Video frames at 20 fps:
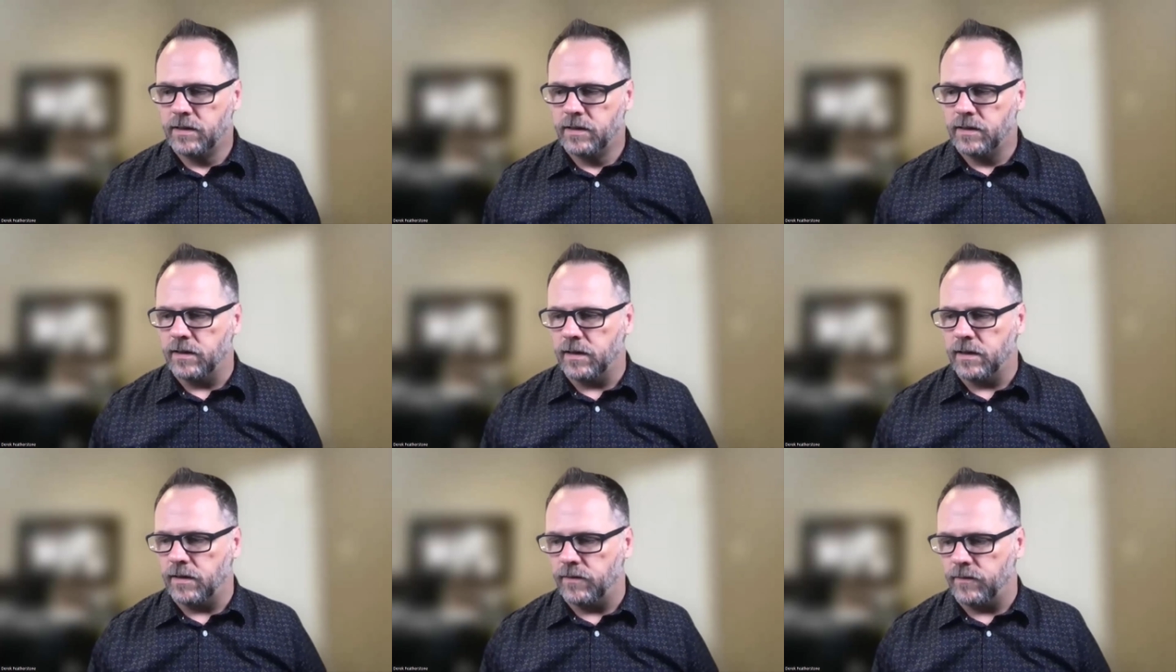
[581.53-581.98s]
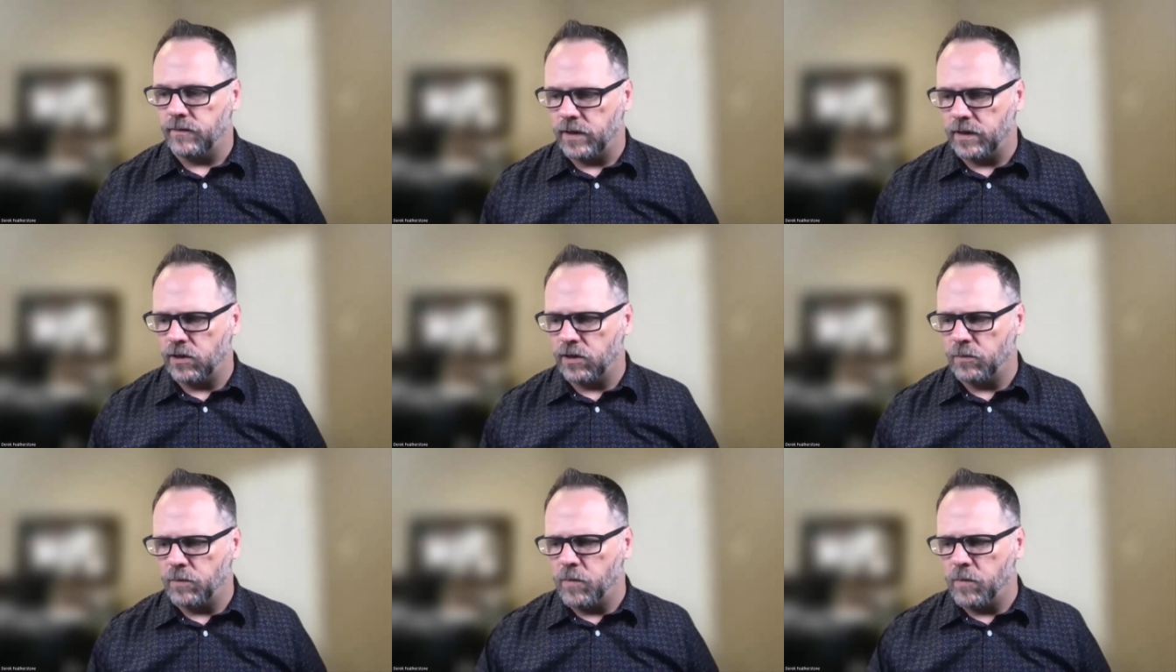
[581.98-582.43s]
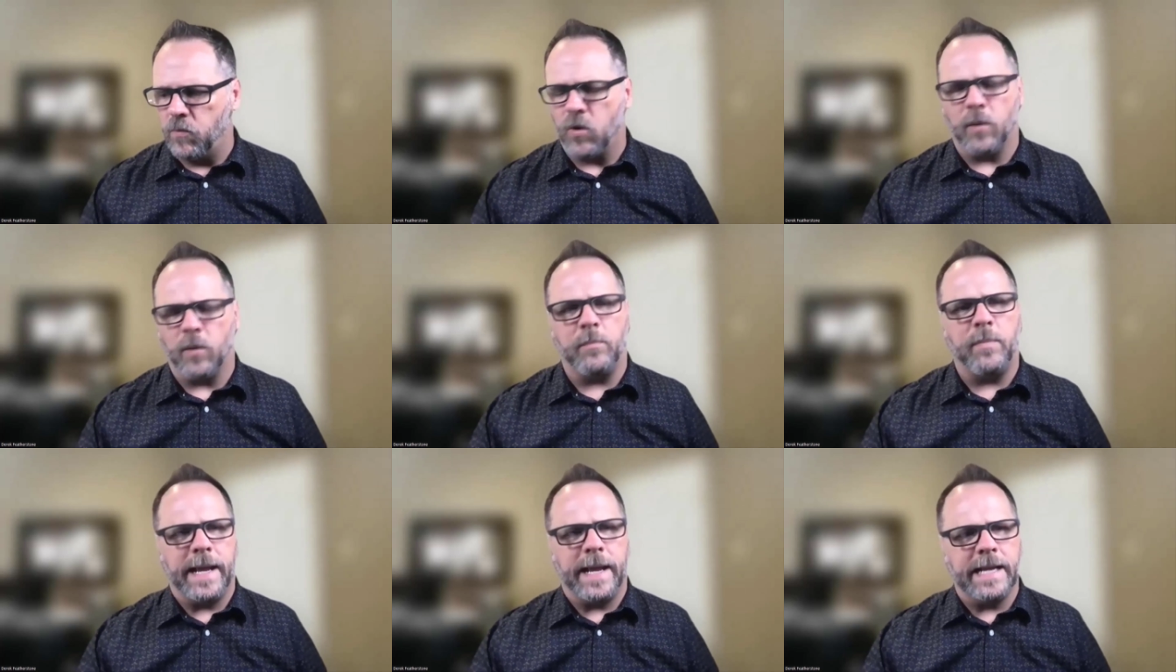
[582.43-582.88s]
a little bit
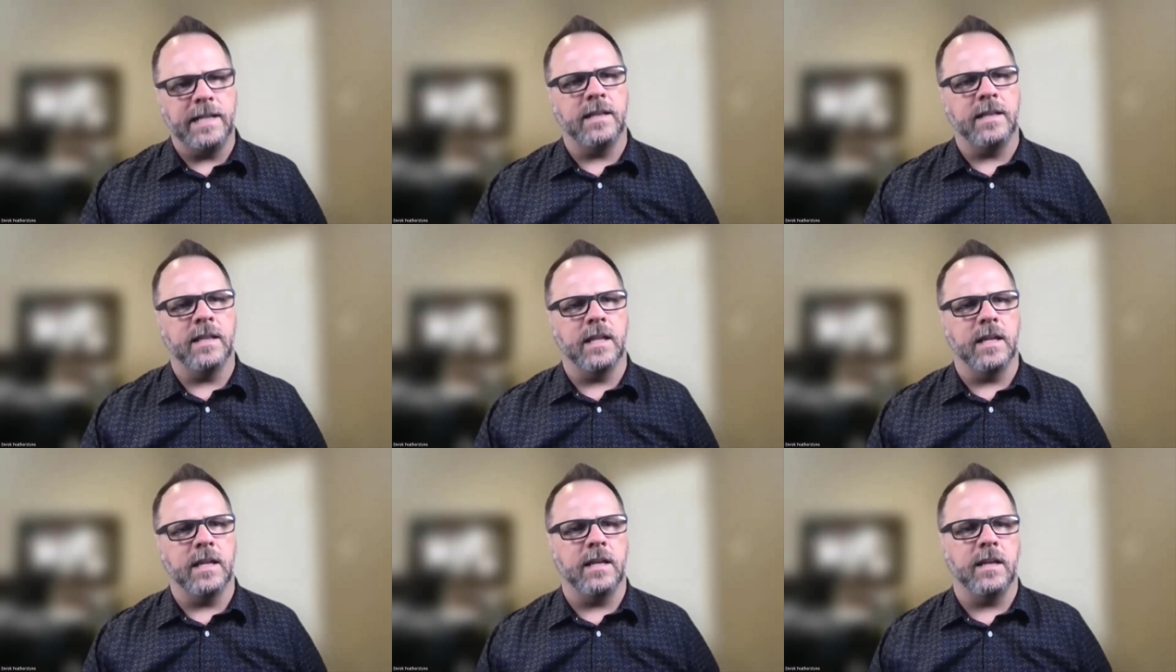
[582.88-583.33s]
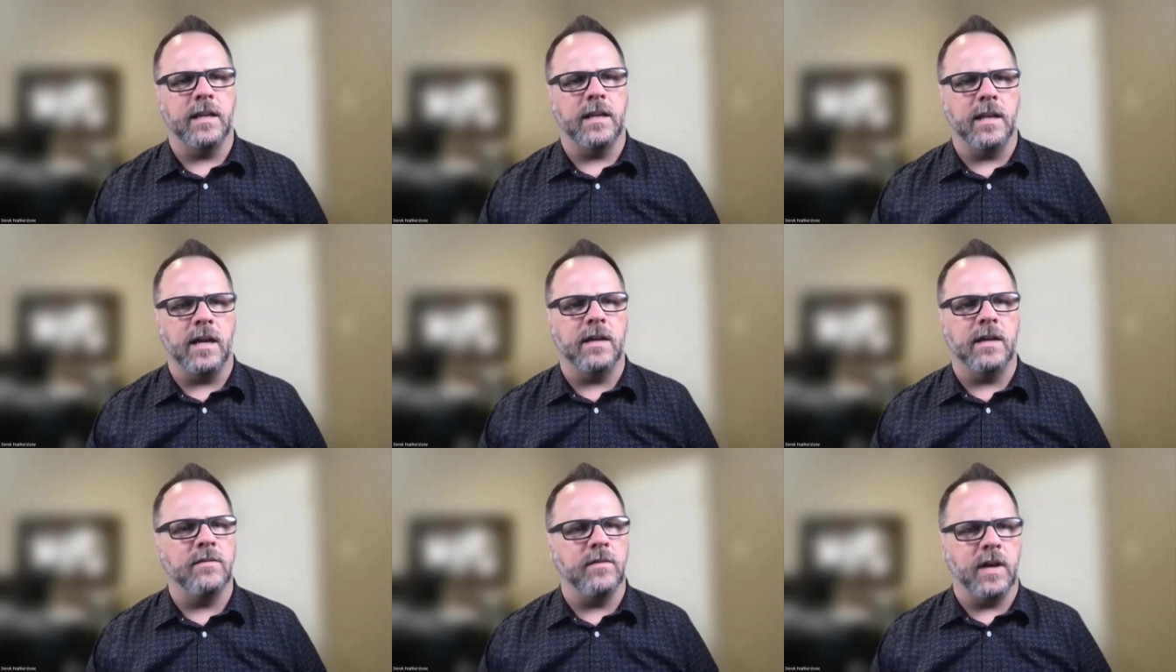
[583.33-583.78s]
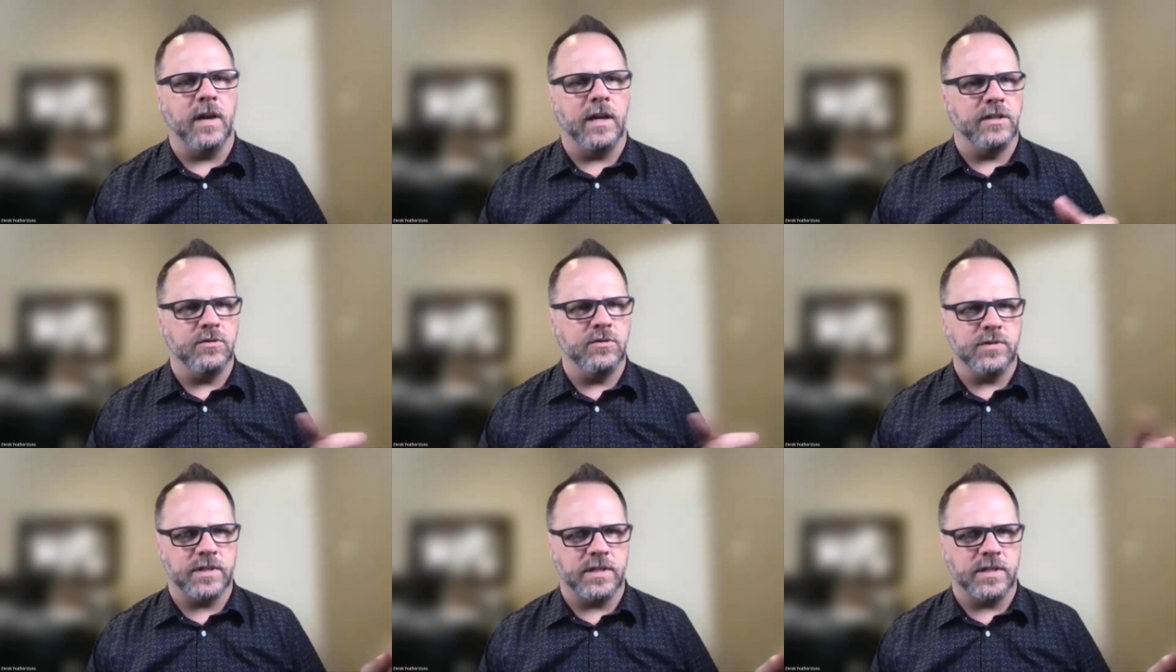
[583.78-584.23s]
more pain than I
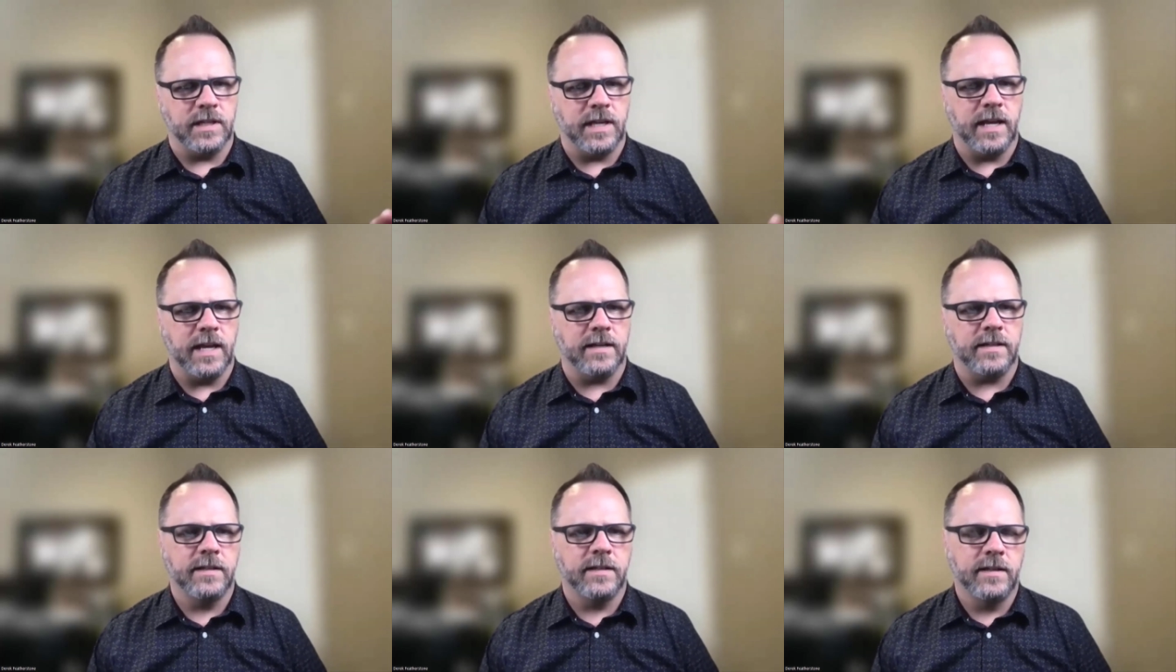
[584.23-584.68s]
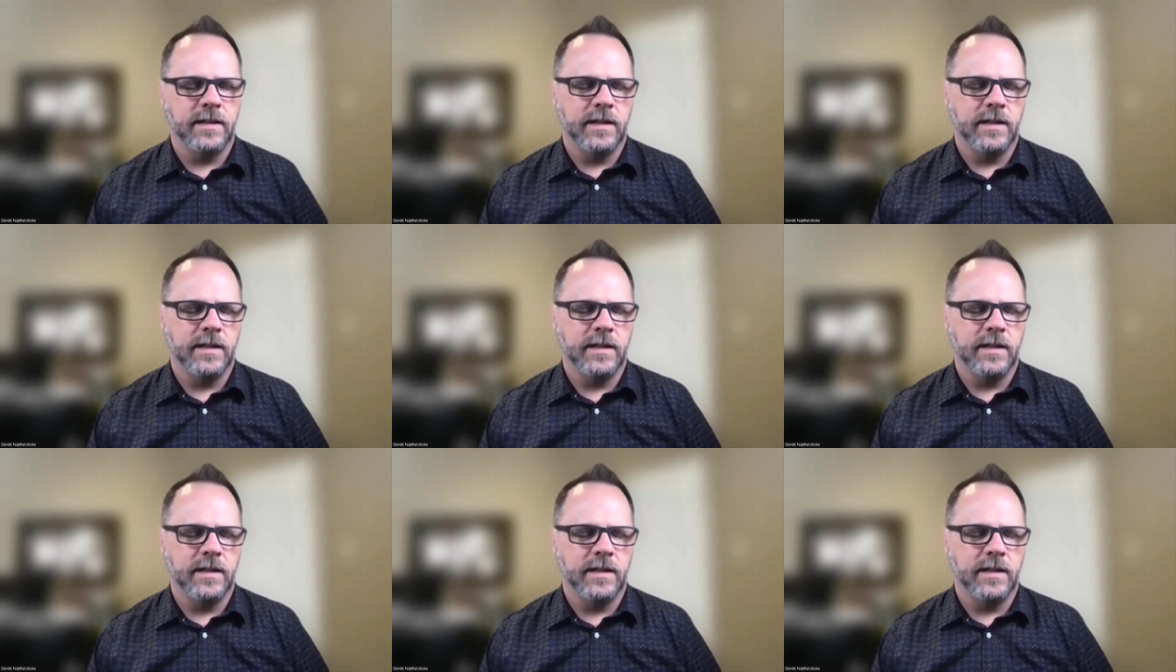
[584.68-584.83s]
used to get.